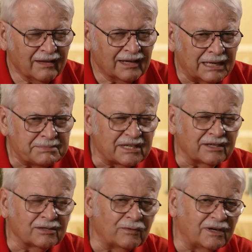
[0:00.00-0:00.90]
and i'm
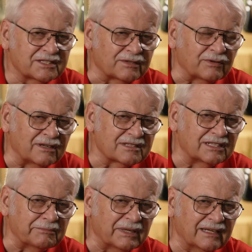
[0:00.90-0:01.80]
starting to watch the rounds
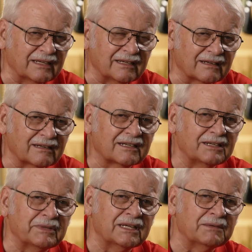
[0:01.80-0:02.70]
coming in you know they're
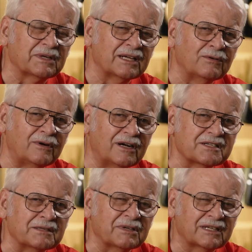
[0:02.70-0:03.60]
coming in i'm kind of
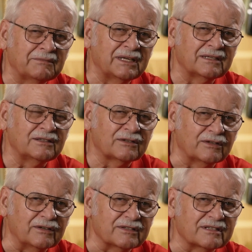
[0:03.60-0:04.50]
watching them they're coming in a little
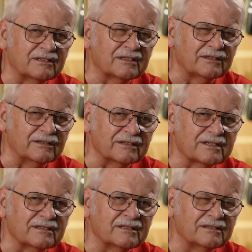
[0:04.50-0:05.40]
closer and
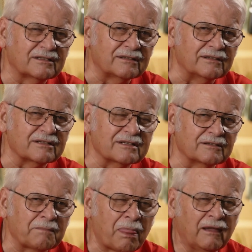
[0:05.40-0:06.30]
closer and a little
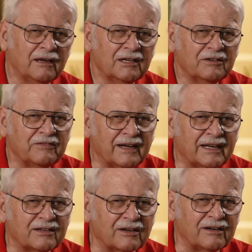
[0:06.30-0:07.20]
closer and
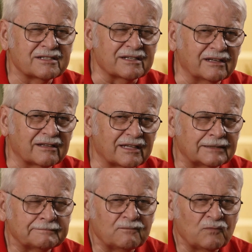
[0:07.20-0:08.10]
finally it dawns on you that